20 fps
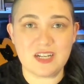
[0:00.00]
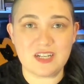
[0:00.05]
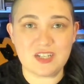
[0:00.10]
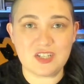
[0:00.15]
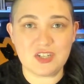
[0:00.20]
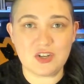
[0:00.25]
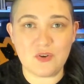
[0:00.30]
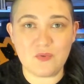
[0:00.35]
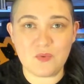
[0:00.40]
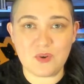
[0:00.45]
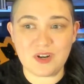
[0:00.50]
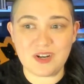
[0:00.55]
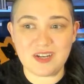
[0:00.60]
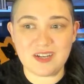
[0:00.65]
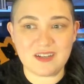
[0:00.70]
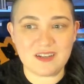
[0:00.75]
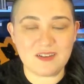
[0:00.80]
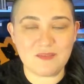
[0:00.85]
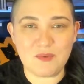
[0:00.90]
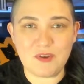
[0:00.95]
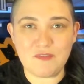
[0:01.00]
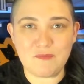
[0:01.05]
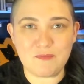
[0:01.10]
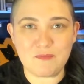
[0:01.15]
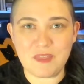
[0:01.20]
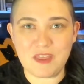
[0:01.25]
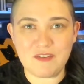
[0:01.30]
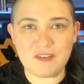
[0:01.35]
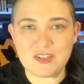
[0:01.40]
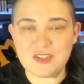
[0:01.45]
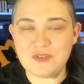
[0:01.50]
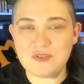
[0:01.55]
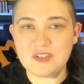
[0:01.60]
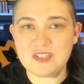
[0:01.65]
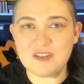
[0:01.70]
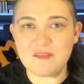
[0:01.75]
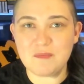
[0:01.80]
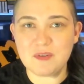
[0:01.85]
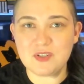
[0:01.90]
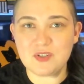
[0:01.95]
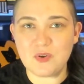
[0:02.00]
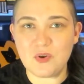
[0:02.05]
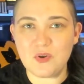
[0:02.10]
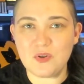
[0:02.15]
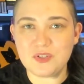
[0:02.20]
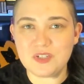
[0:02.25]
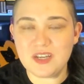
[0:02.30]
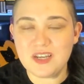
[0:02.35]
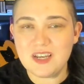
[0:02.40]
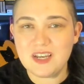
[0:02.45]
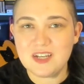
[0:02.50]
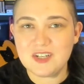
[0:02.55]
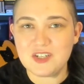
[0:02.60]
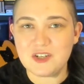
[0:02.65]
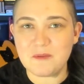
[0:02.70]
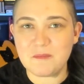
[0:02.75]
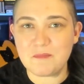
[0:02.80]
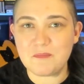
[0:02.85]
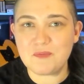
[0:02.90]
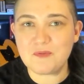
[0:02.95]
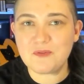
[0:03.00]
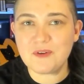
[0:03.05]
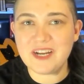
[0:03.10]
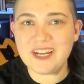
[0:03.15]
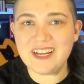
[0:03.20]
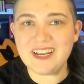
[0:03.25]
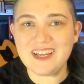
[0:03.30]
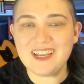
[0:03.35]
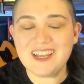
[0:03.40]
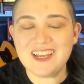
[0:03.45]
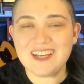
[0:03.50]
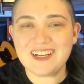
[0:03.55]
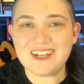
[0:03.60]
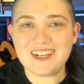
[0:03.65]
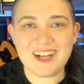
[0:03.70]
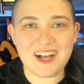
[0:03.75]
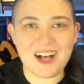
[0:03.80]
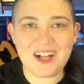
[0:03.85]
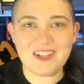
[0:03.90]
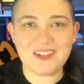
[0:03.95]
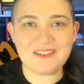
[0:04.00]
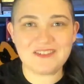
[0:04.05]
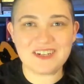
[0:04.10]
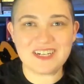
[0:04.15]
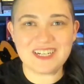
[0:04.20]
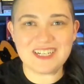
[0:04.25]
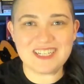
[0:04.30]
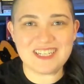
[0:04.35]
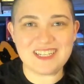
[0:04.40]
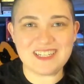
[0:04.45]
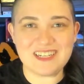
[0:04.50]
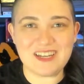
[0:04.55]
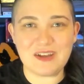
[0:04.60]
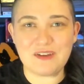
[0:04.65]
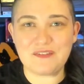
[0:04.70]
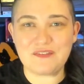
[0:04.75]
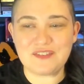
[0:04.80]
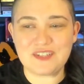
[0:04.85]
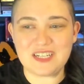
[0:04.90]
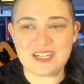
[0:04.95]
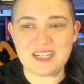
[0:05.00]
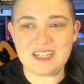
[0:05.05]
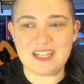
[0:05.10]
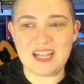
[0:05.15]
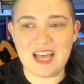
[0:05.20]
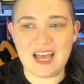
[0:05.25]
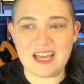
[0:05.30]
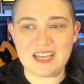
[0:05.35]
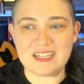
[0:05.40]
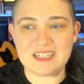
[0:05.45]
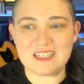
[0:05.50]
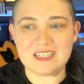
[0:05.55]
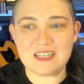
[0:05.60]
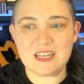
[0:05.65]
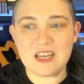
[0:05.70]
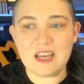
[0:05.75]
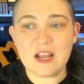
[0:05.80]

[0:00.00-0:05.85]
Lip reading: And so the students have been told to bring coloring stuff to class.